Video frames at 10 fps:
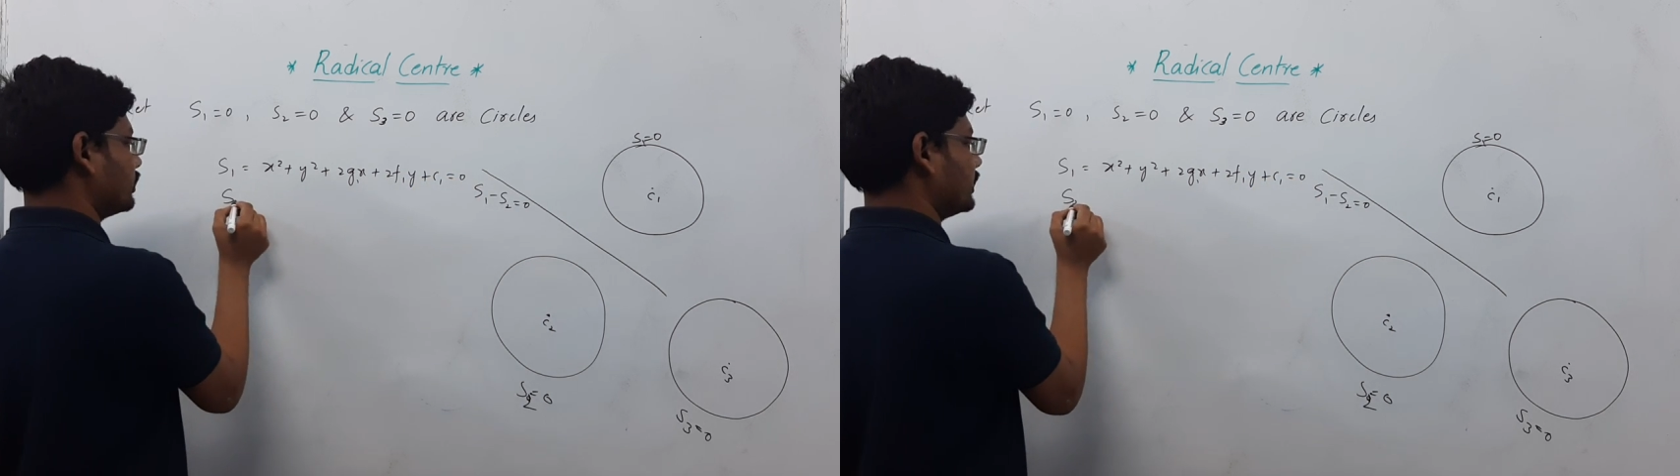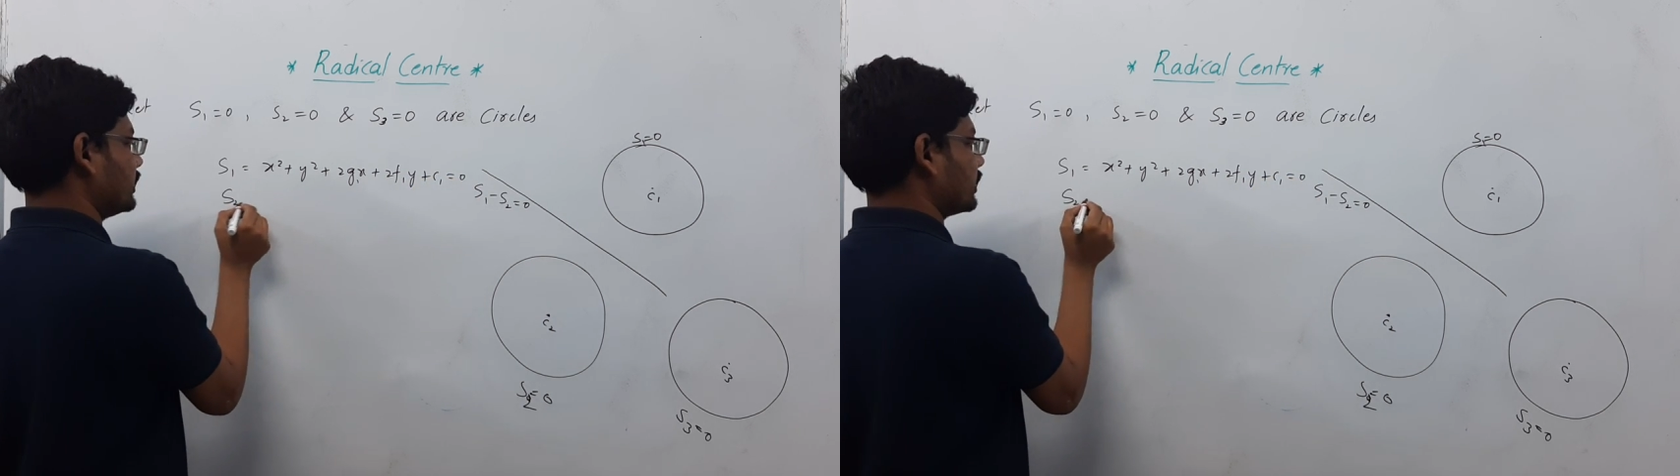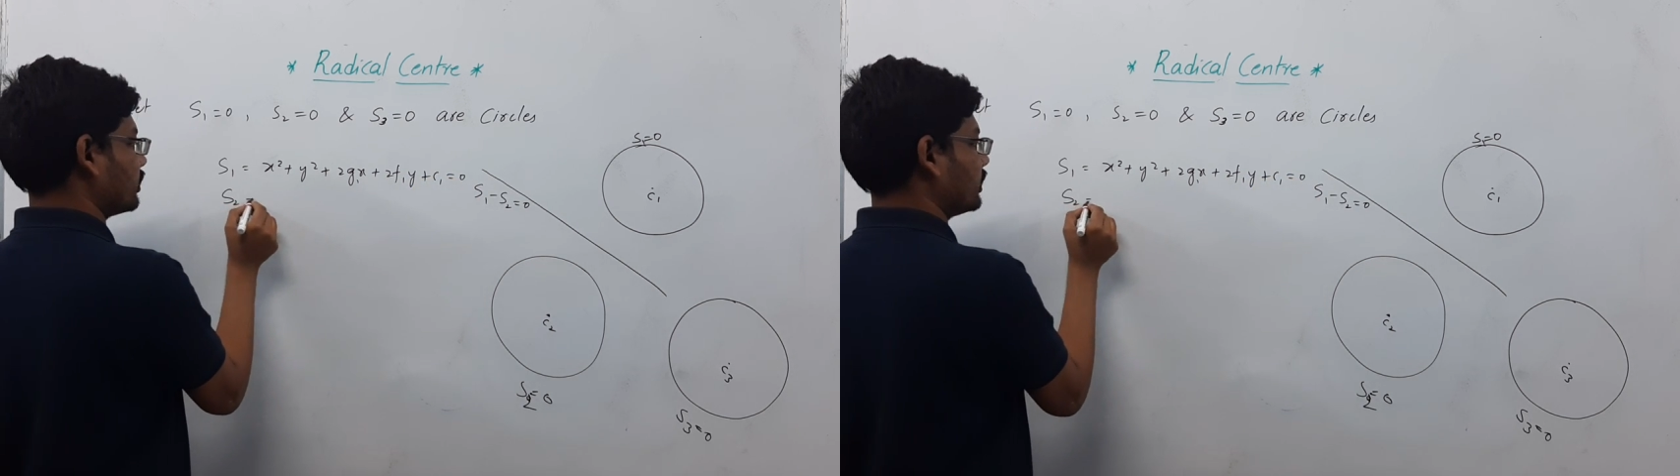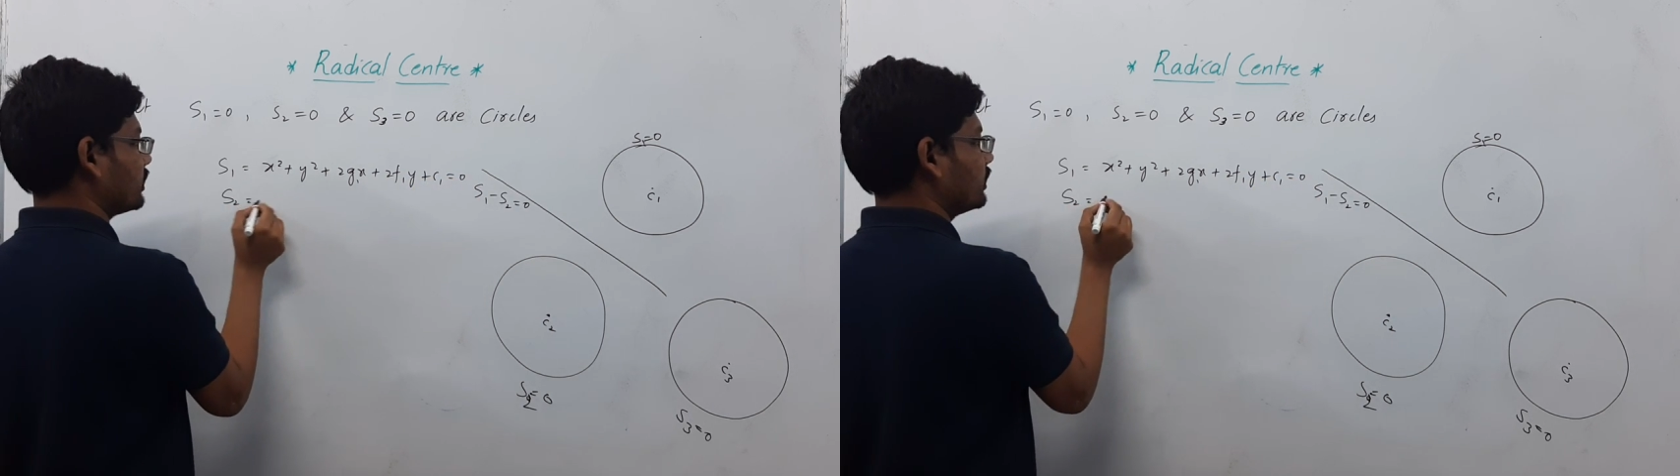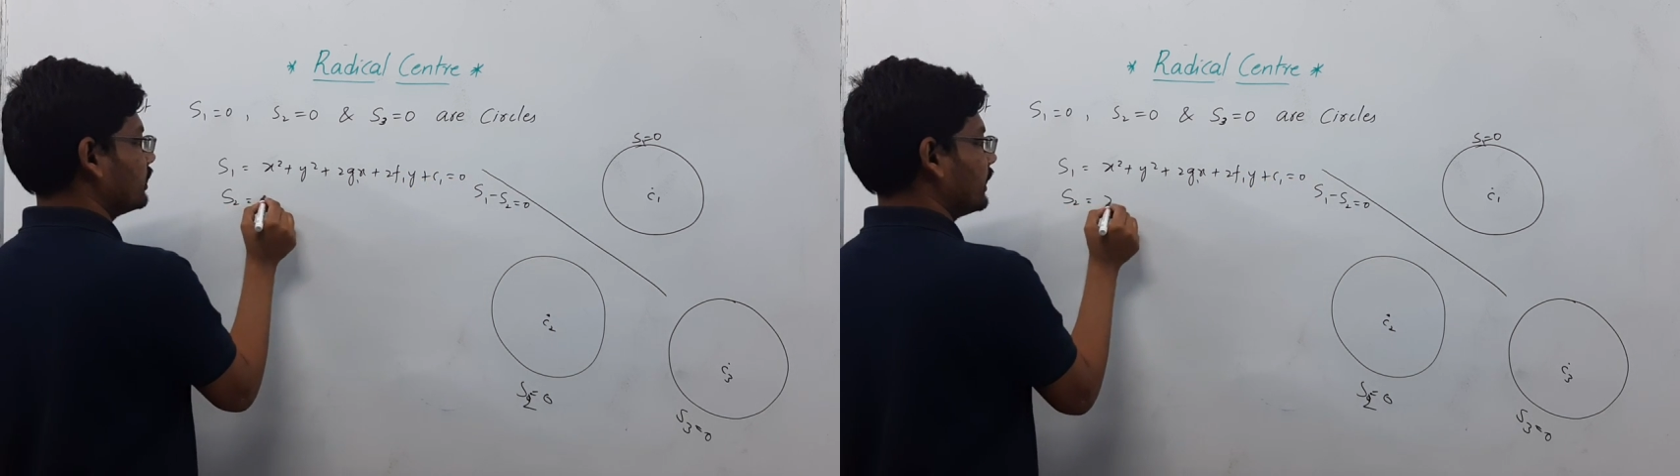is
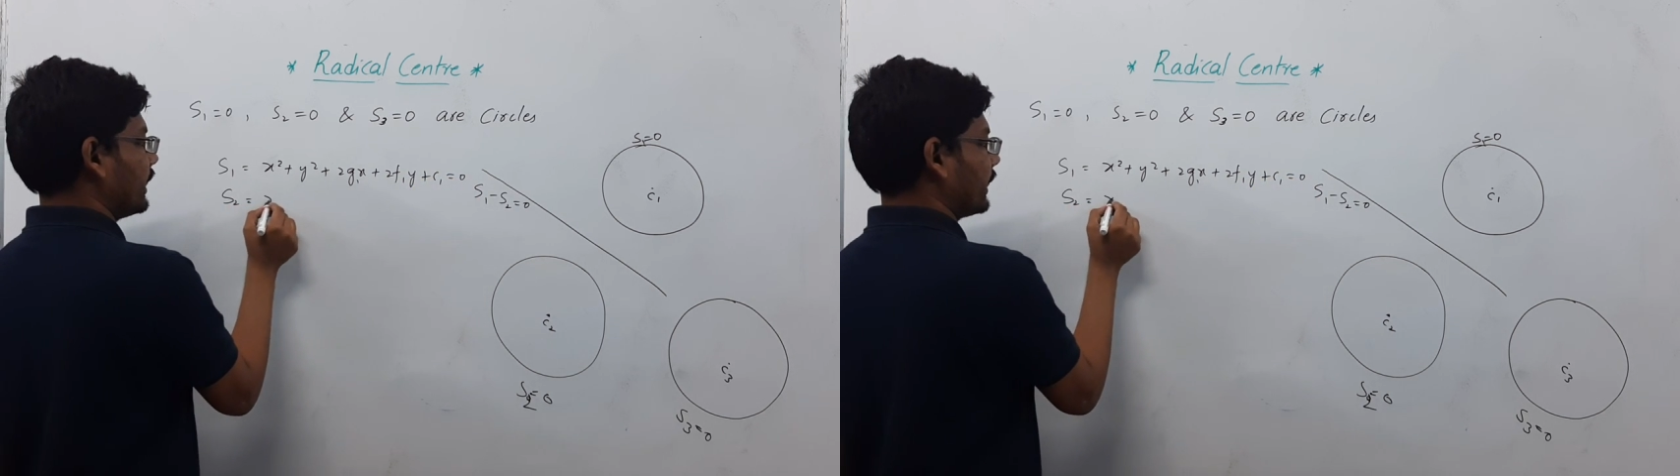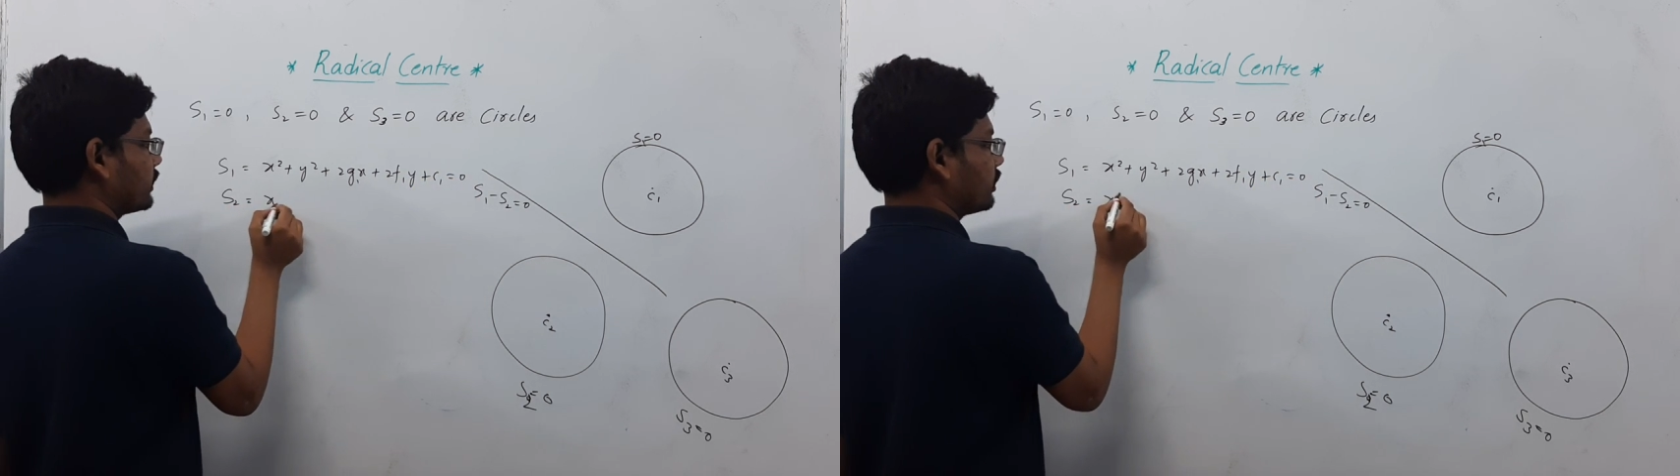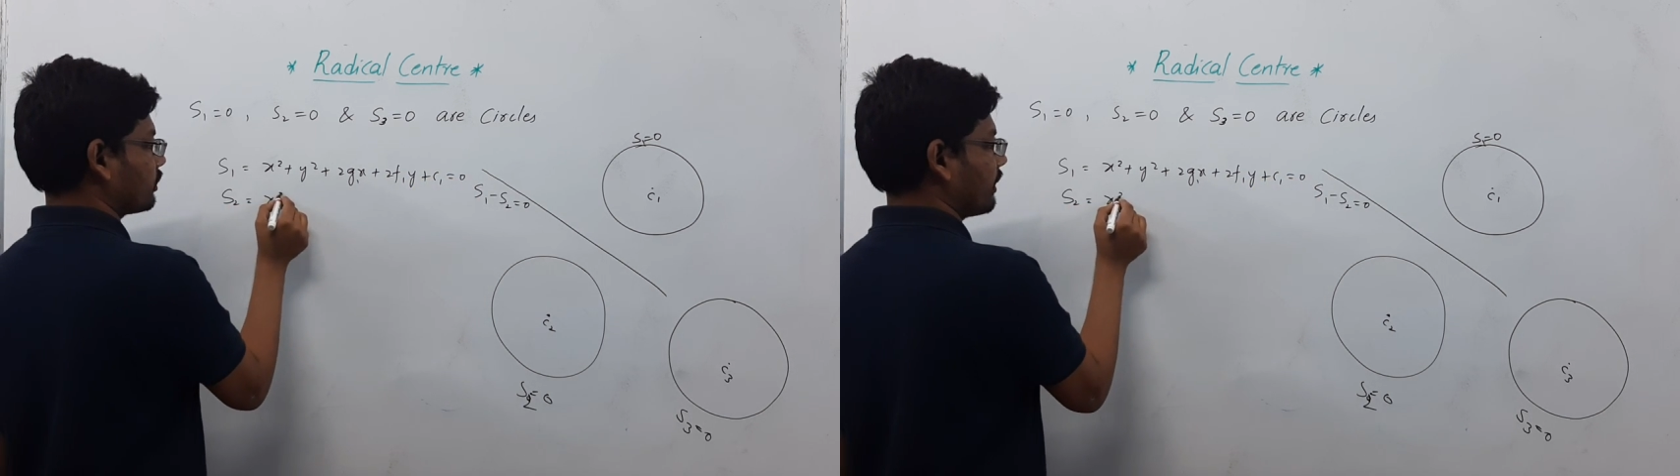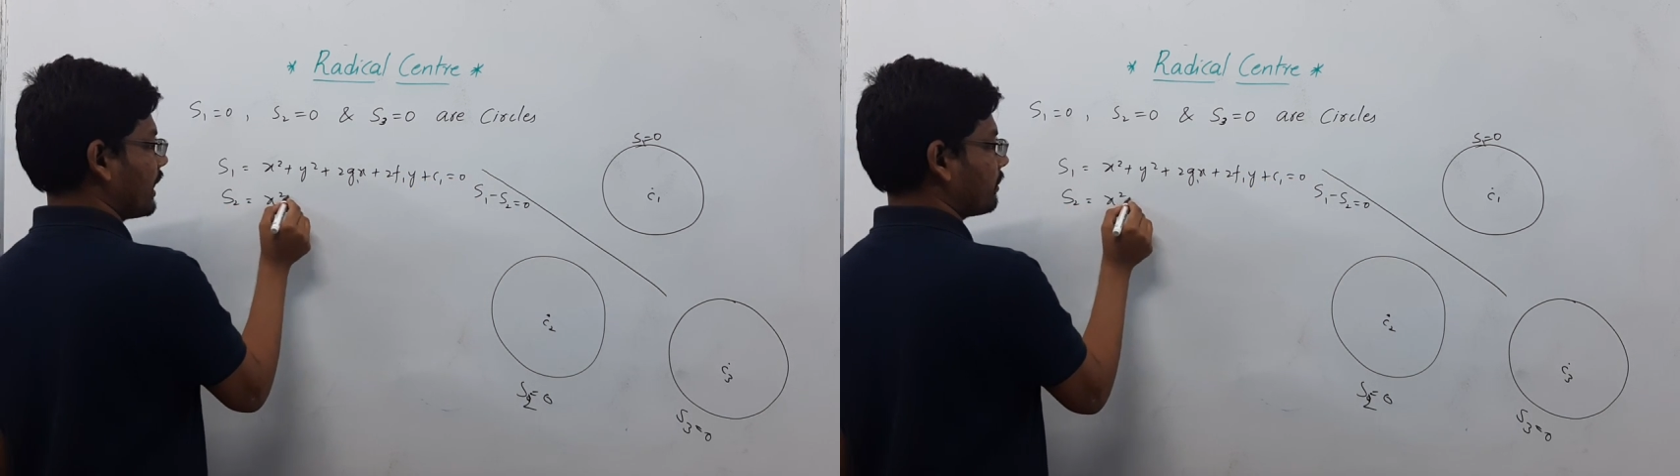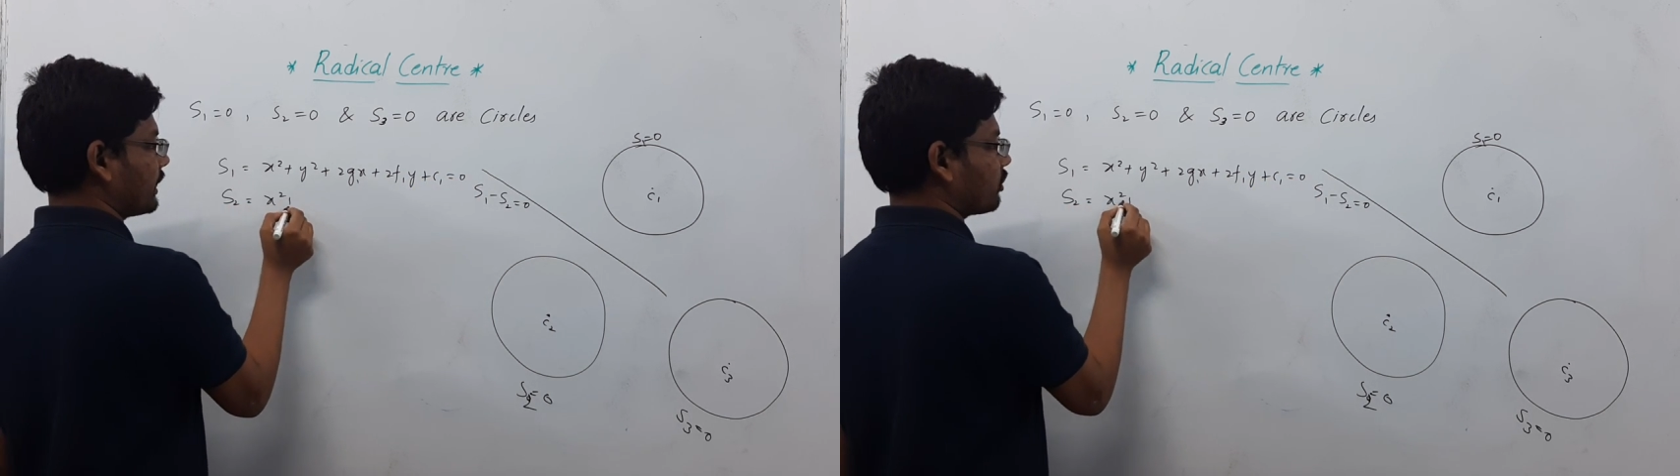equal x
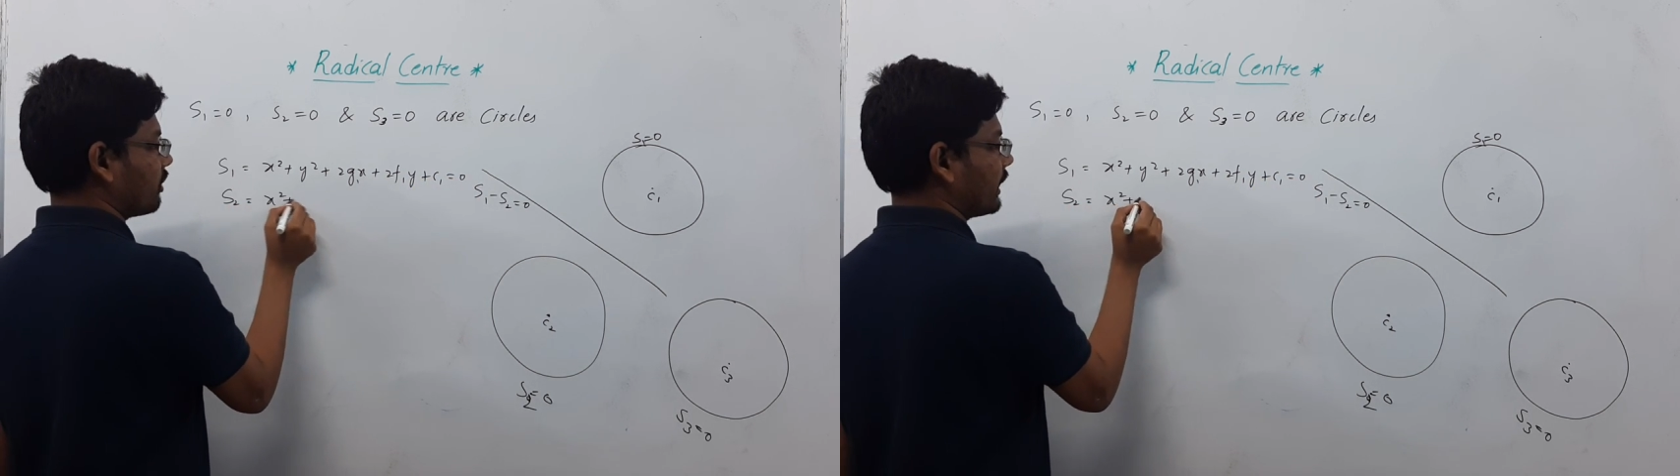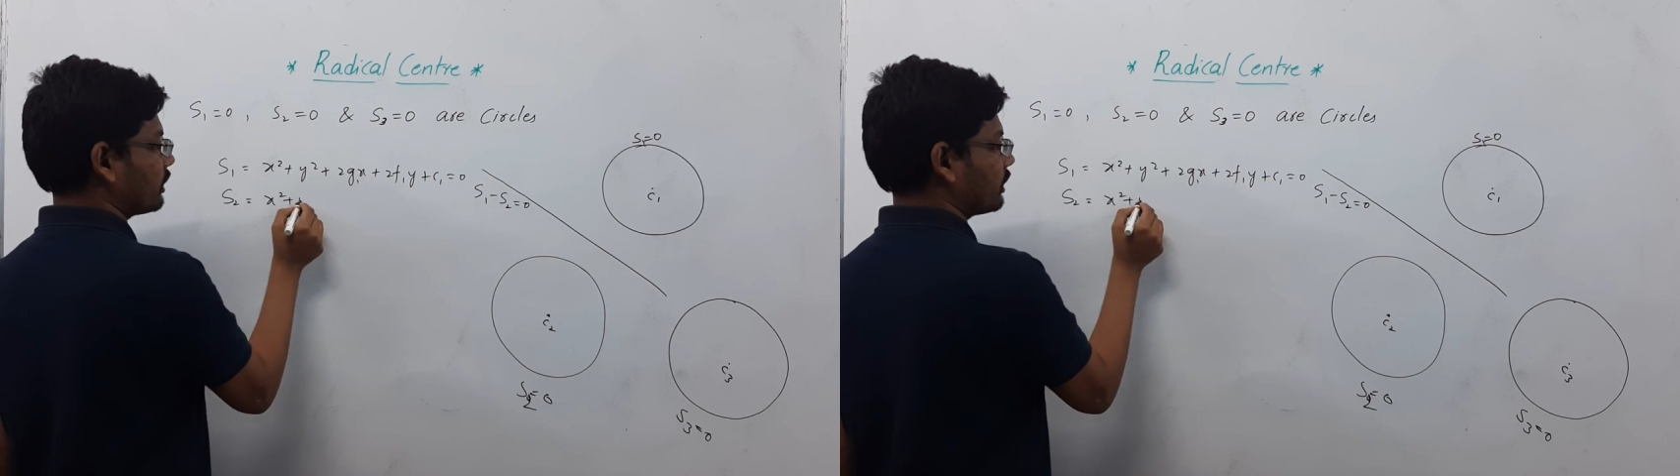square plus y